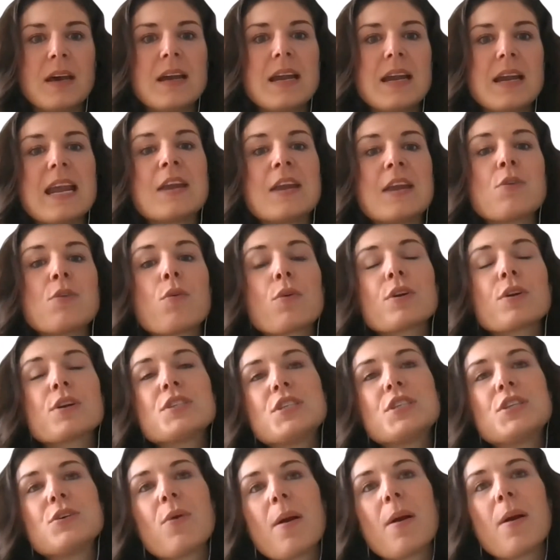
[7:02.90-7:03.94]
In order to
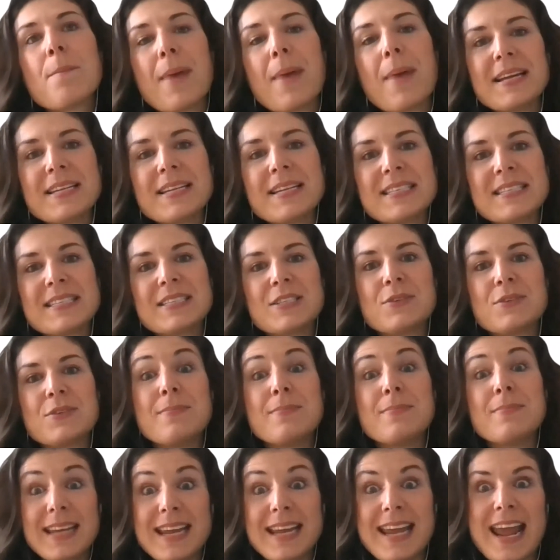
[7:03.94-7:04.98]
do our best to
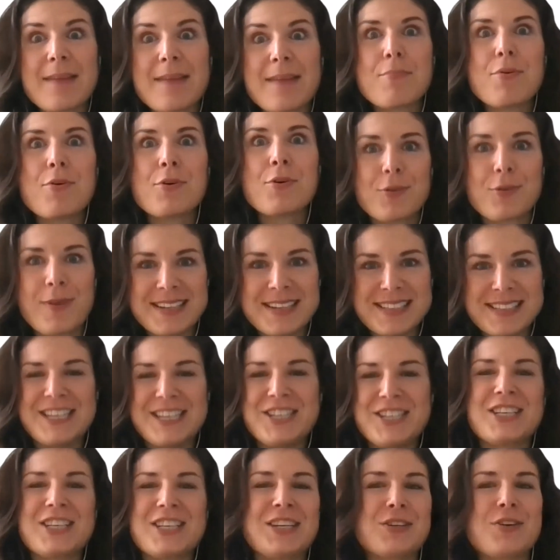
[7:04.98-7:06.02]
mitigate
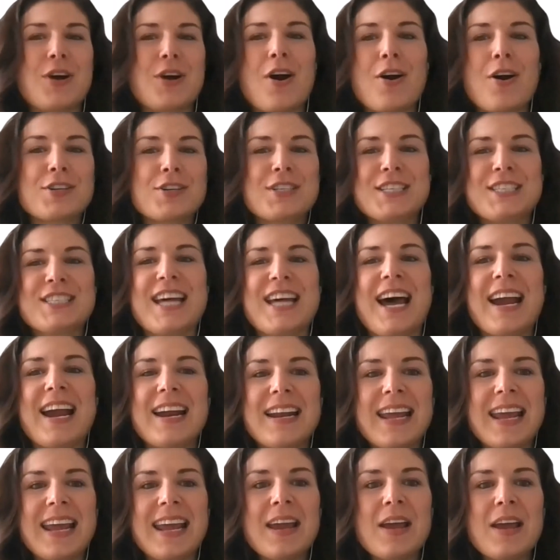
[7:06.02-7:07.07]
polarization in our
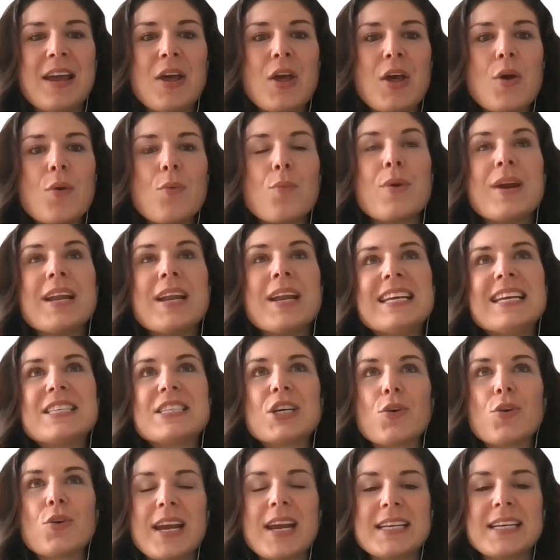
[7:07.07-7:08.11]
society, we need to
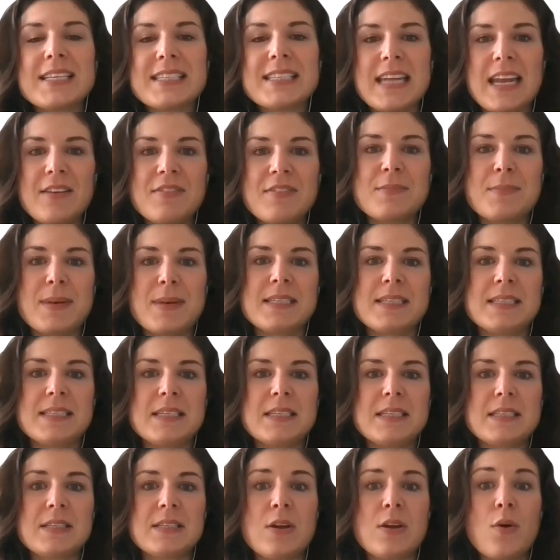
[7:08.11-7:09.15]
create safe
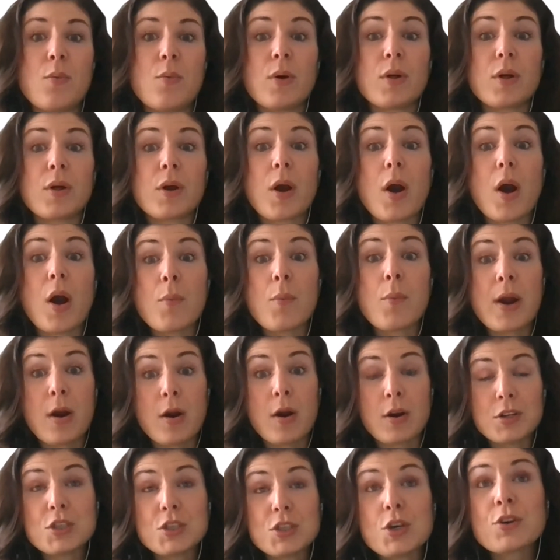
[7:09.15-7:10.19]
spaces where
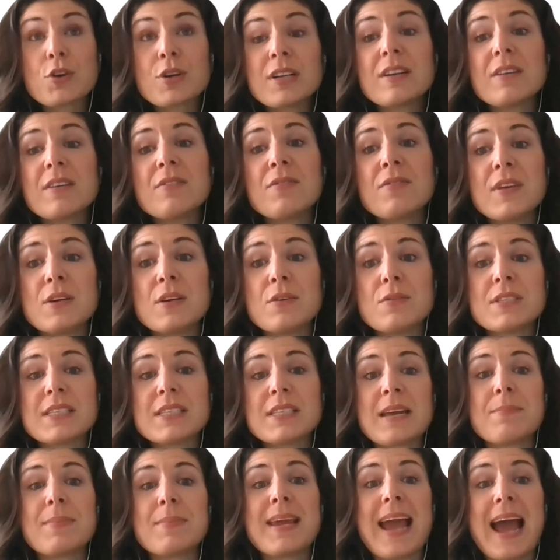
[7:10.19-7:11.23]
alternative views
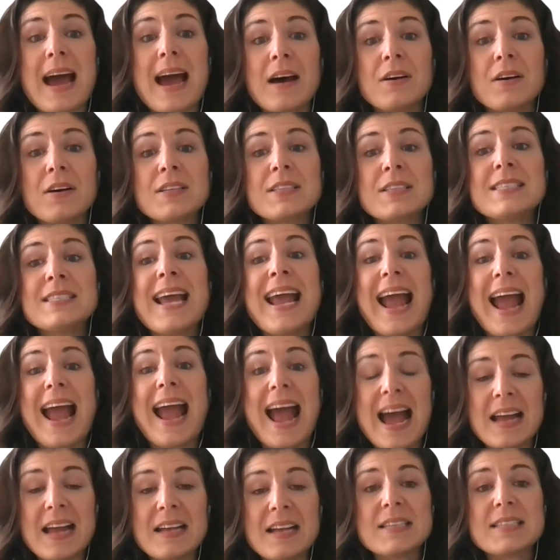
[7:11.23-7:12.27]
can be held
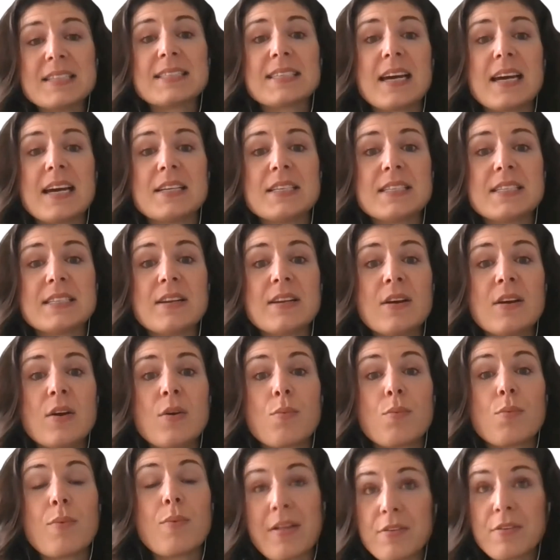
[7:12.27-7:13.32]
and discussed
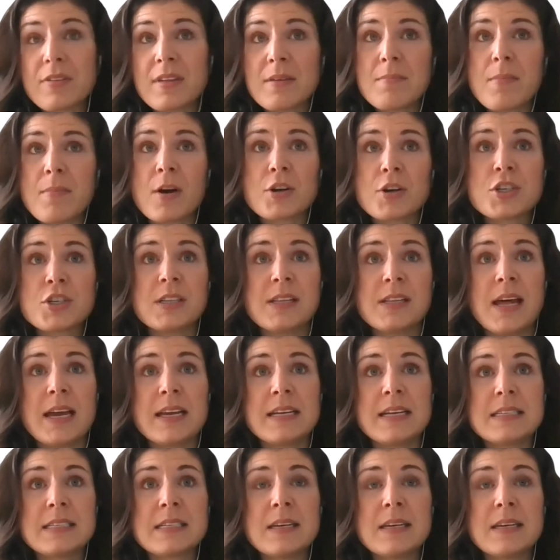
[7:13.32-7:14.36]
rather than marginalized.